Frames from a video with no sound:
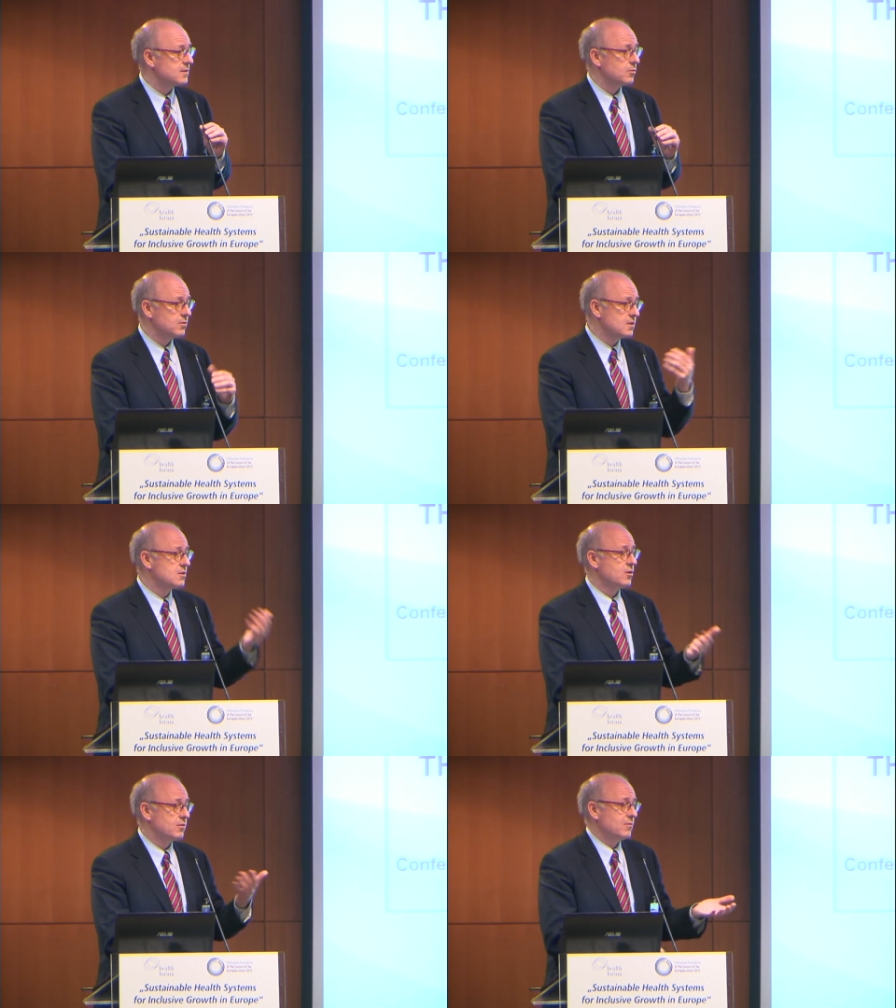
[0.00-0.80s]
So this is
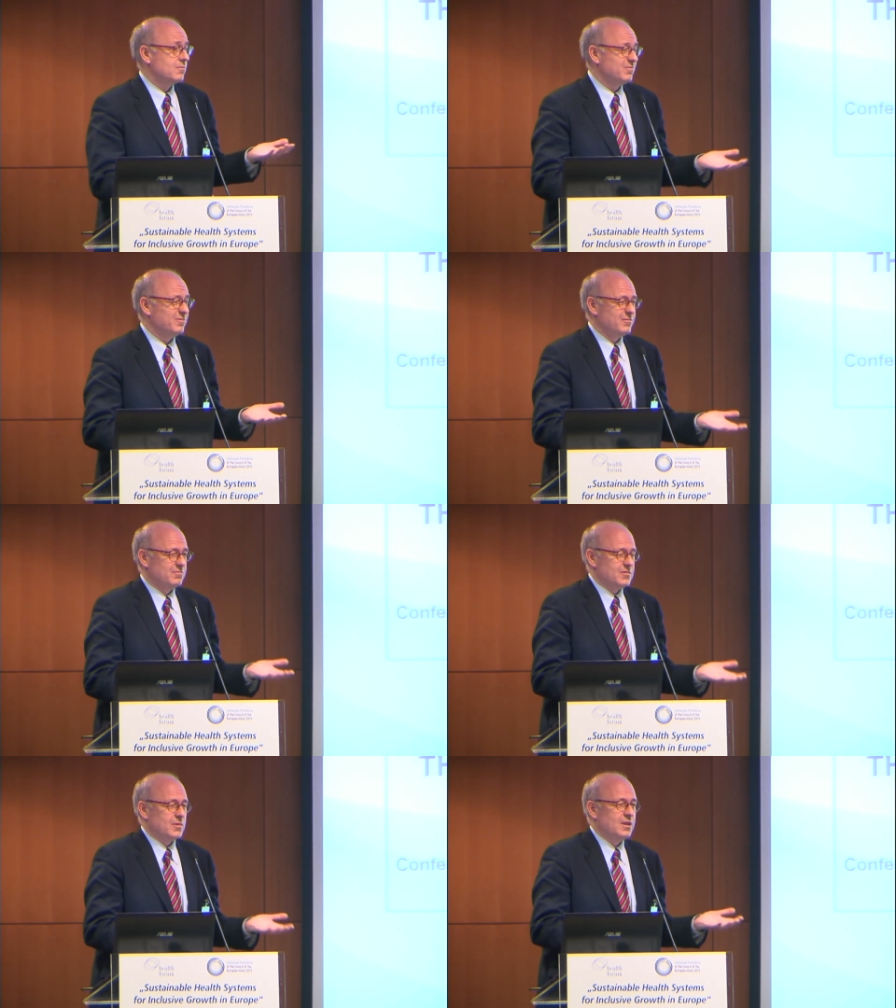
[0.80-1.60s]
kind of
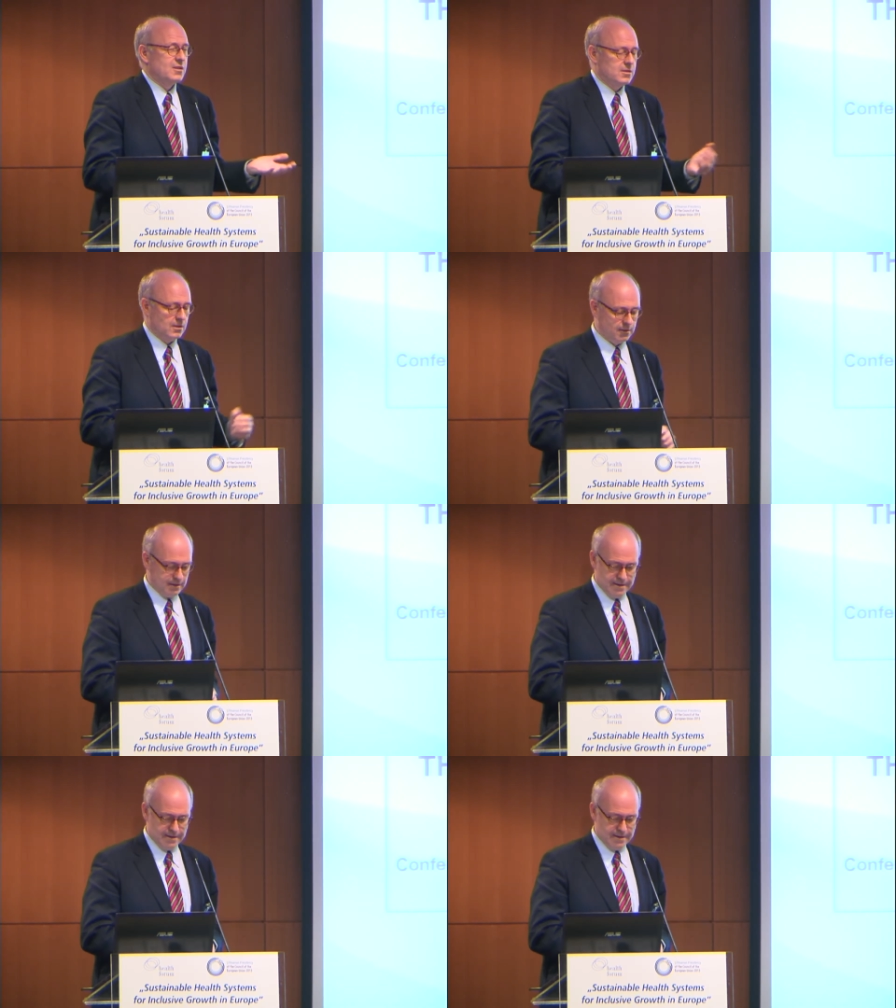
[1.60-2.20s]
still